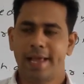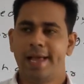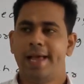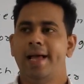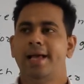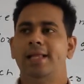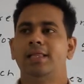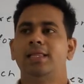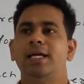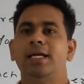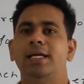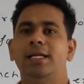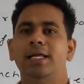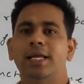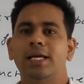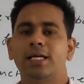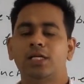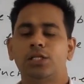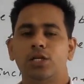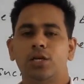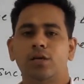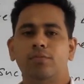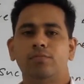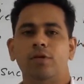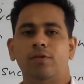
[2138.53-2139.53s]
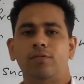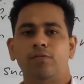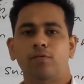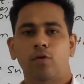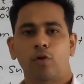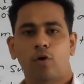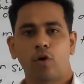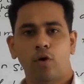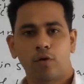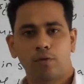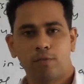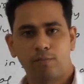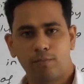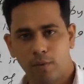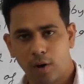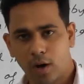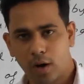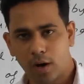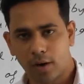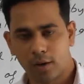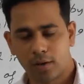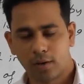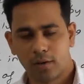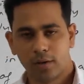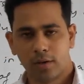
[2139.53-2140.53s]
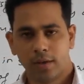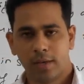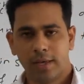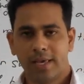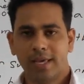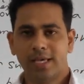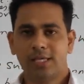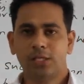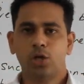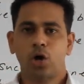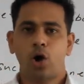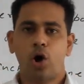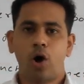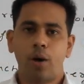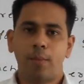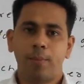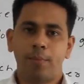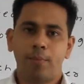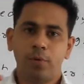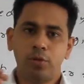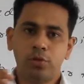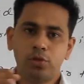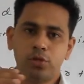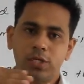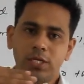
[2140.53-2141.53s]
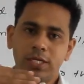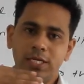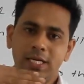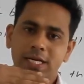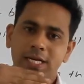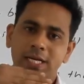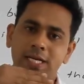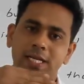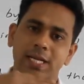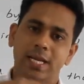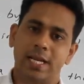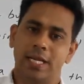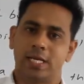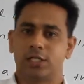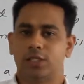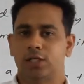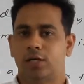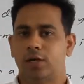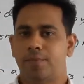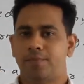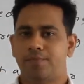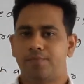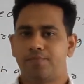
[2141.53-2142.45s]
and the direction of the flow of blood is opposite in direction,